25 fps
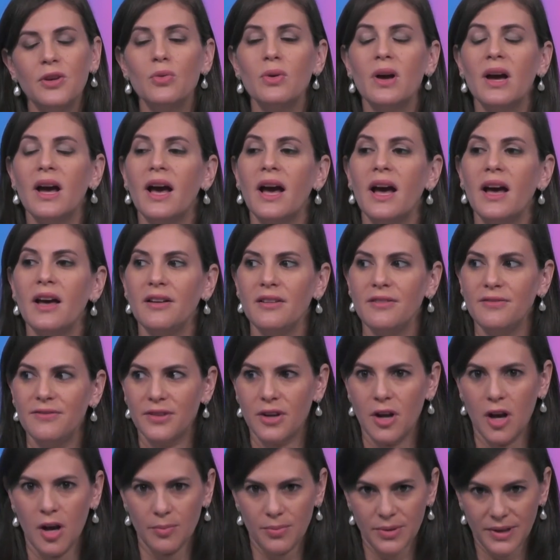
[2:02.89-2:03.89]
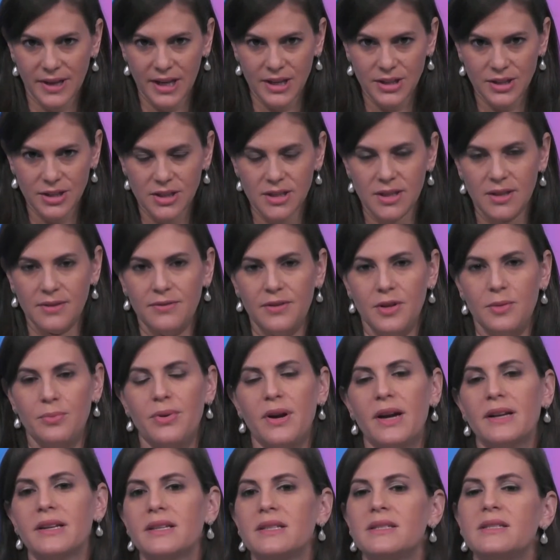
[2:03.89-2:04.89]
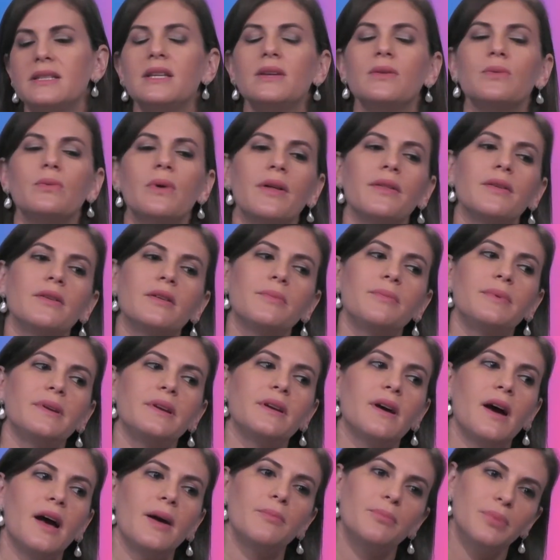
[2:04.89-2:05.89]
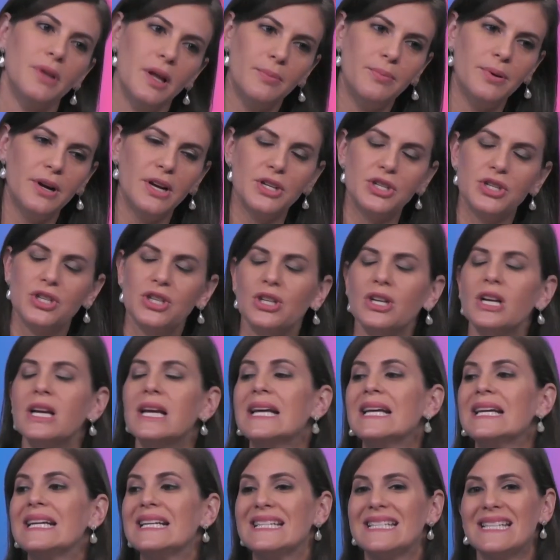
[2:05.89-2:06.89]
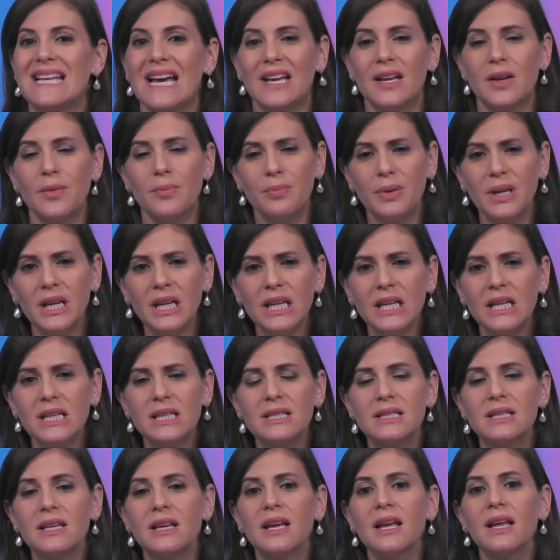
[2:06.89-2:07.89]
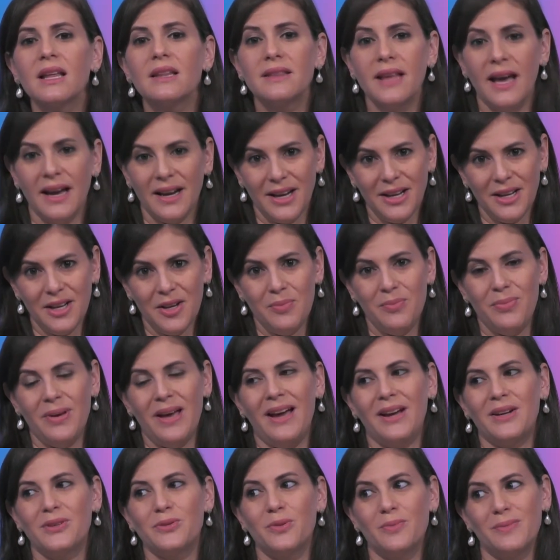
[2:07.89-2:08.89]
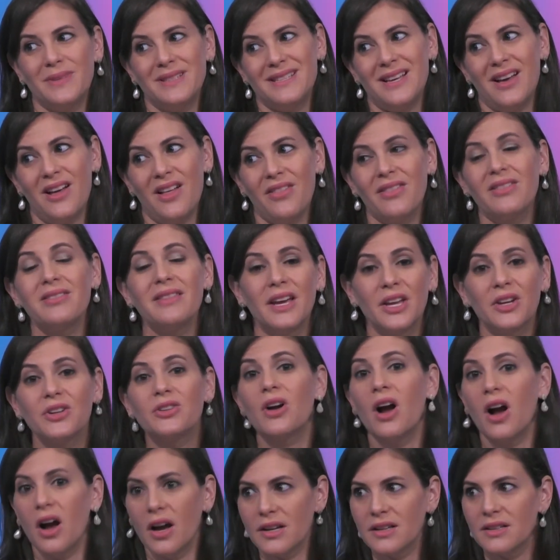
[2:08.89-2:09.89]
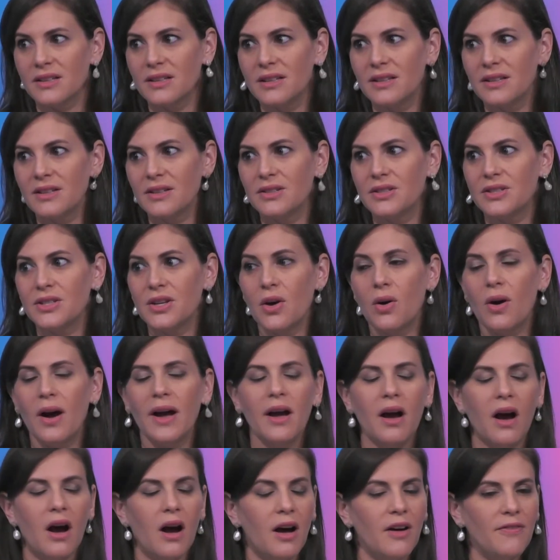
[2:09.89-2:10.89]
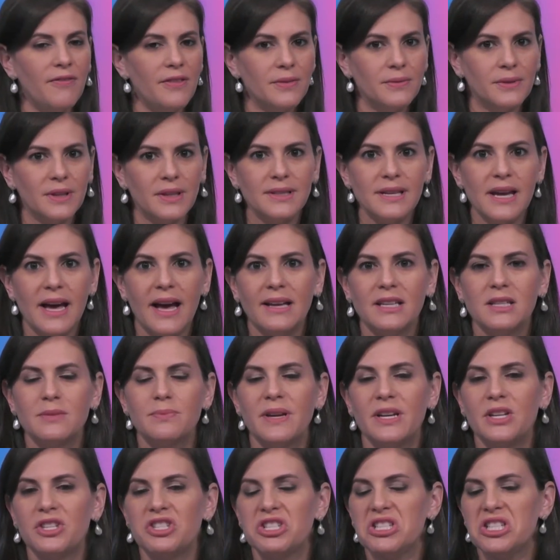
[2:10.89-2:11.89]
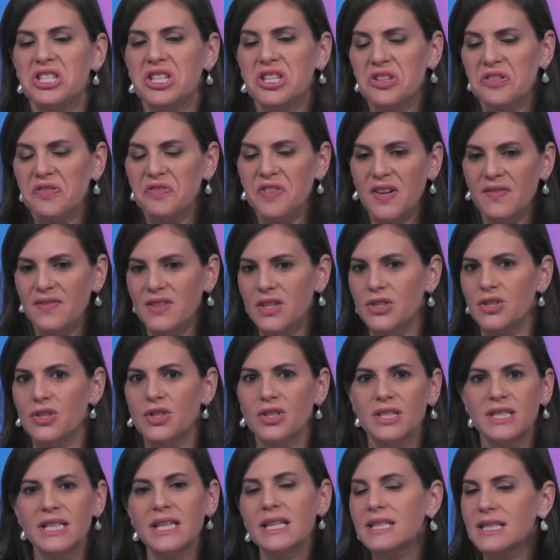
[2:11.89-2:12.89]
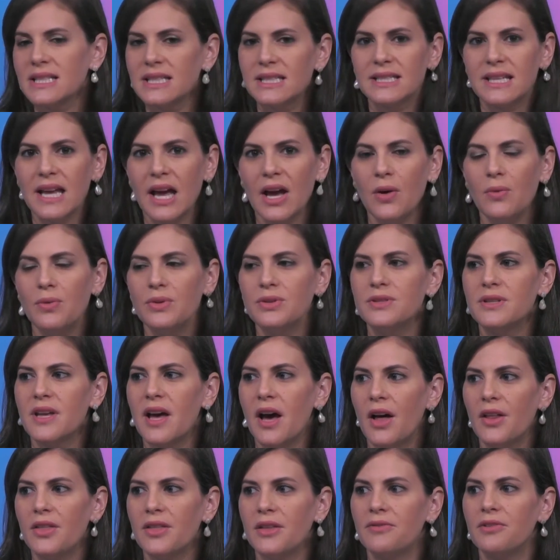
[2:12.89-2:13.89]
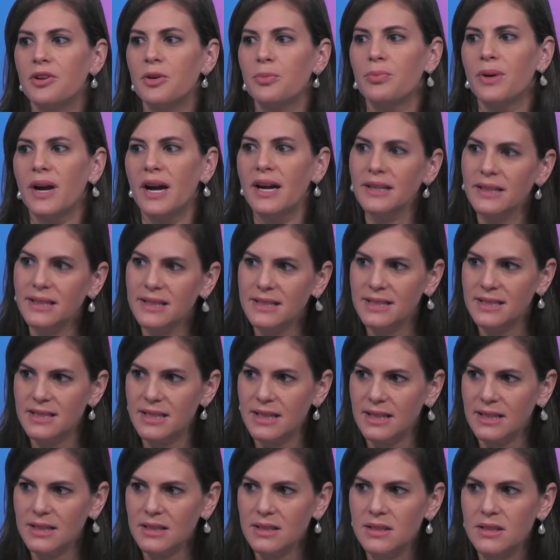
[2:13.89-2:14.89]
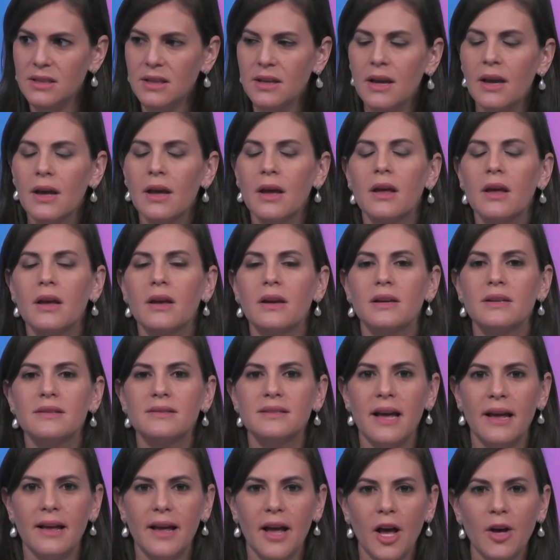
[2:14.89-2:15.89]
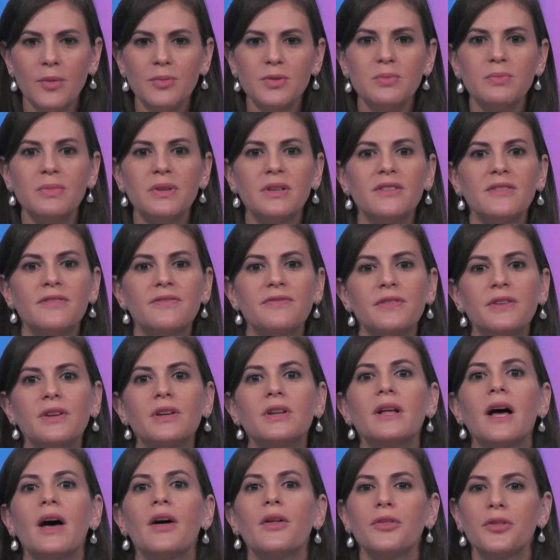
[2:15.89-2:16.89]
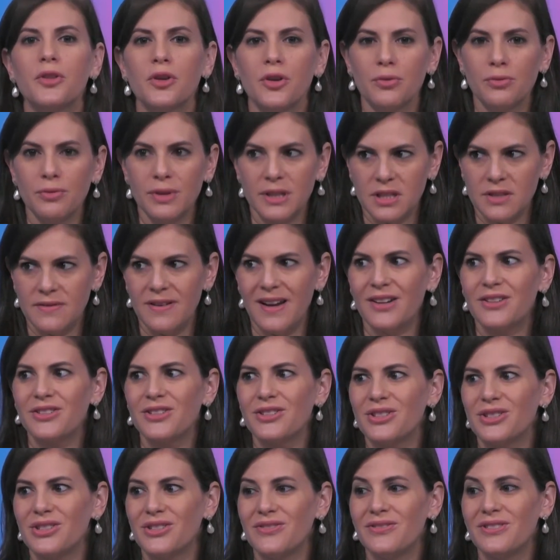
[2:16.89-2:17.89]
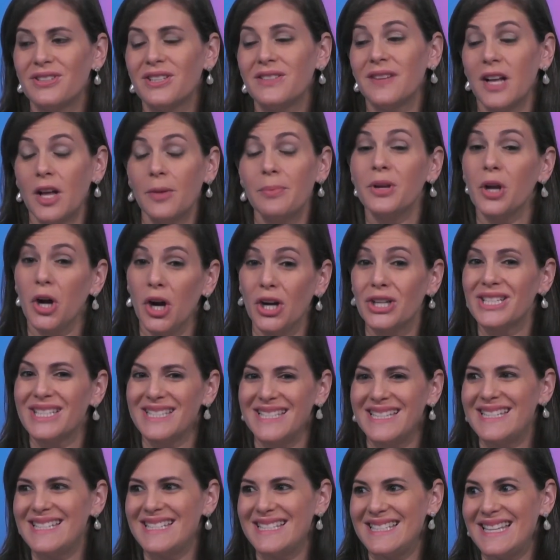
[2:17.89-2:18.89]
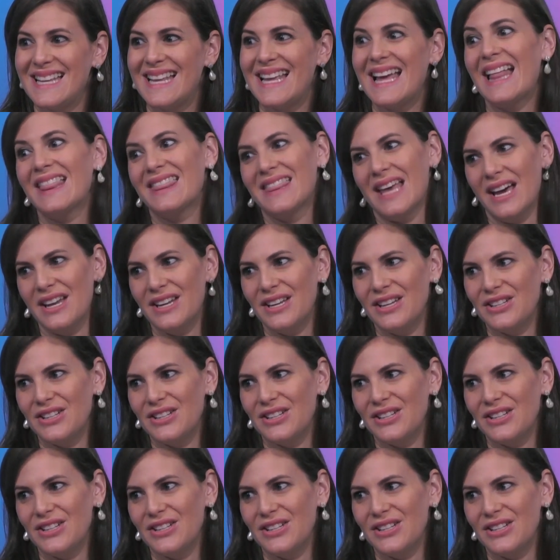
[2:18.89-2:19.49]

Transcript: you have complications of your pregnancy, whether it be high blood pressure, diabetes, that can impact women's health later on. So mm -hmm. I often will ask patients in their 50s or 60s, how was the health of your pregnancies? Because that helps me to feel out their risk factors for developing heart disease at that